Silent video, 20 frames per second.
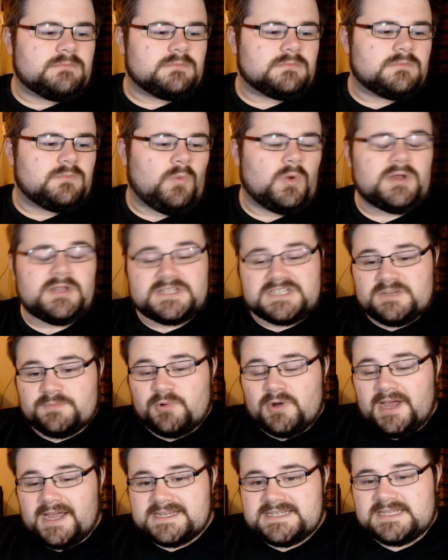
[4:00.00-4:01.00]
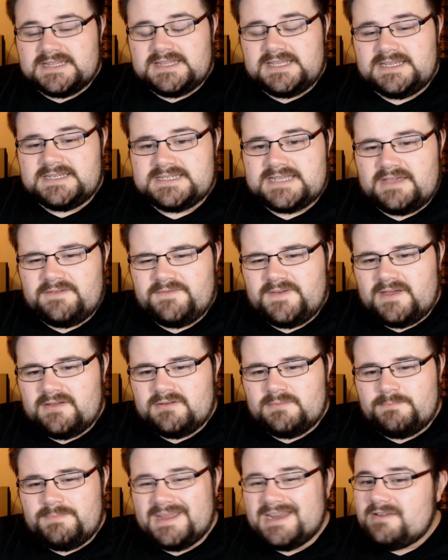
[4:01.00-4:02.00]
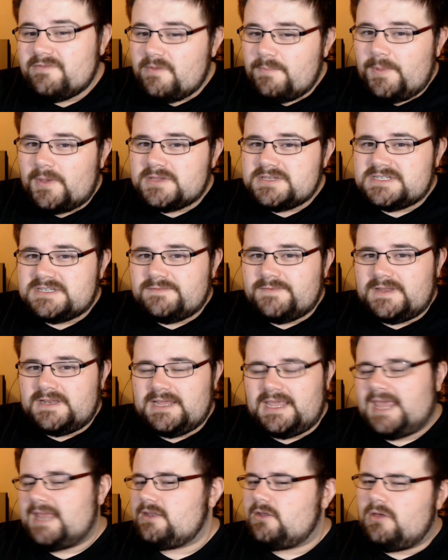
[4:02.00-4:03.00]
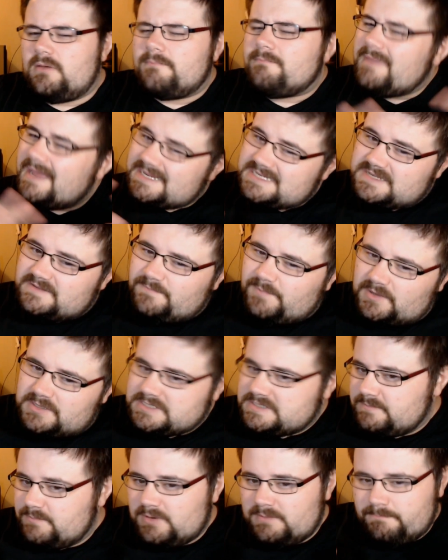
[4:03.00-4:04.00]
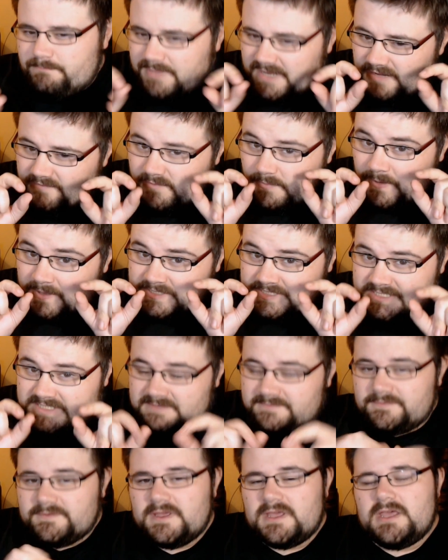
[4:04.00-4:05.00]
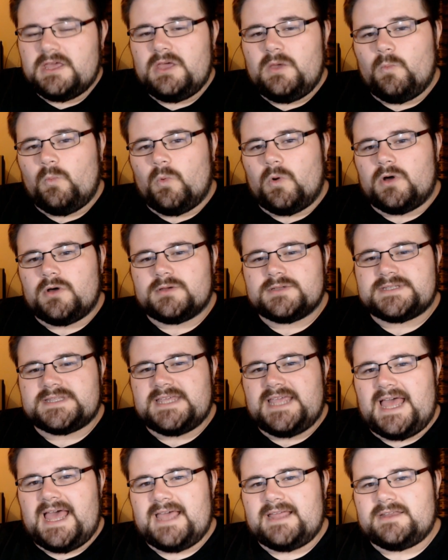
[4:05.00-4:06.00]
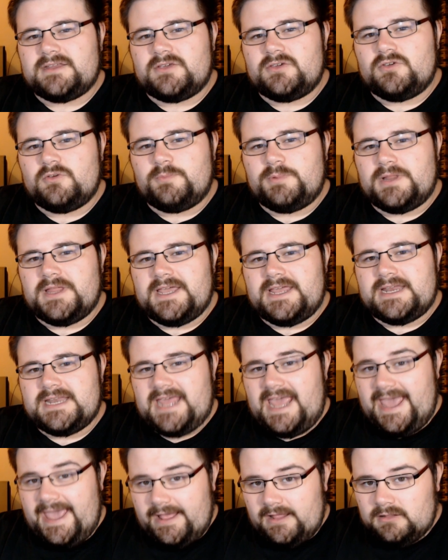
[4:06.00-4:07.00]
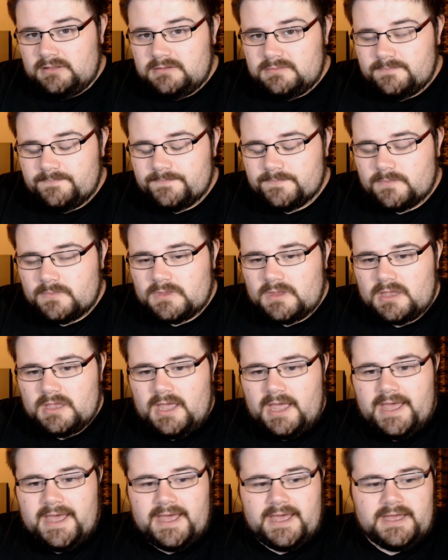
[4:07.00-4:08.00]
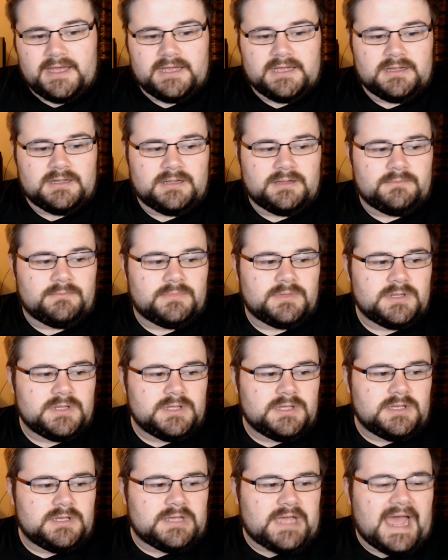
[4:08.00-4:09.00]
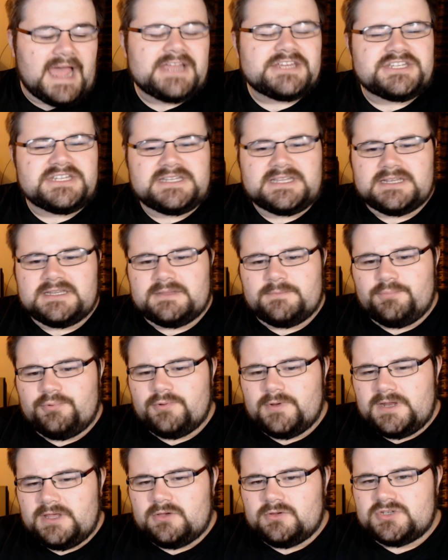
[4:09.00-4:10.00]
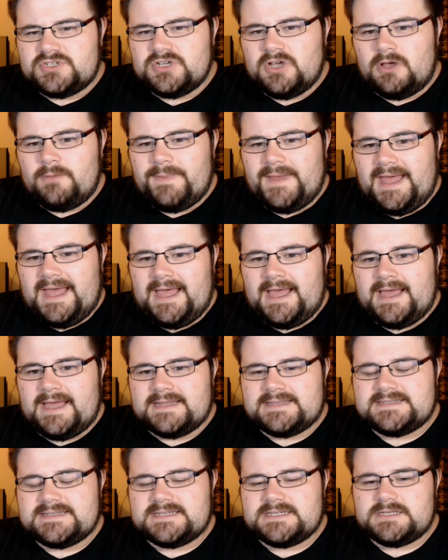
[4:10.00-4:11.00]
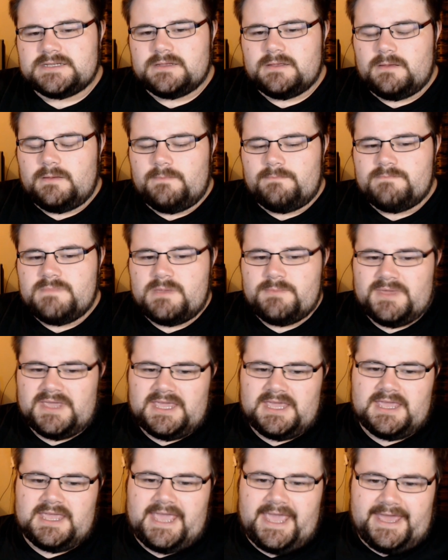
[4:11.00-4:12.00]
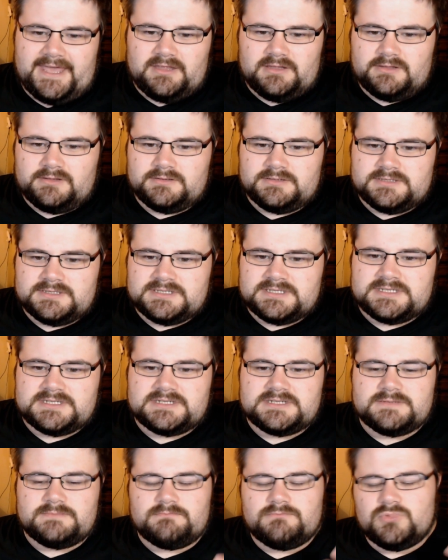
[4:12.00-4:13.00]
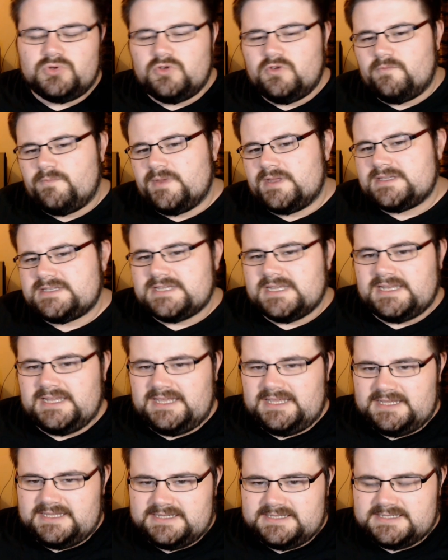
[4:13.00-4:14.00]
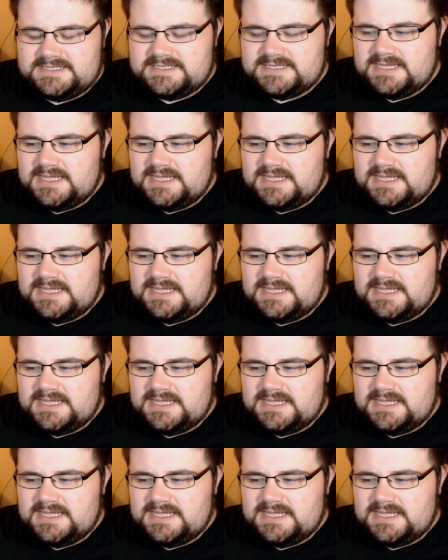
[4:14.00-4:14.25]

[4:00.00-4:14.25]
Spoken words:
One of the surprising things I found a bit of a positive in, again, not a massive positive, but a bit of a positive, was the actor who played L actually did a pretty good job at mimicking L's movements and his,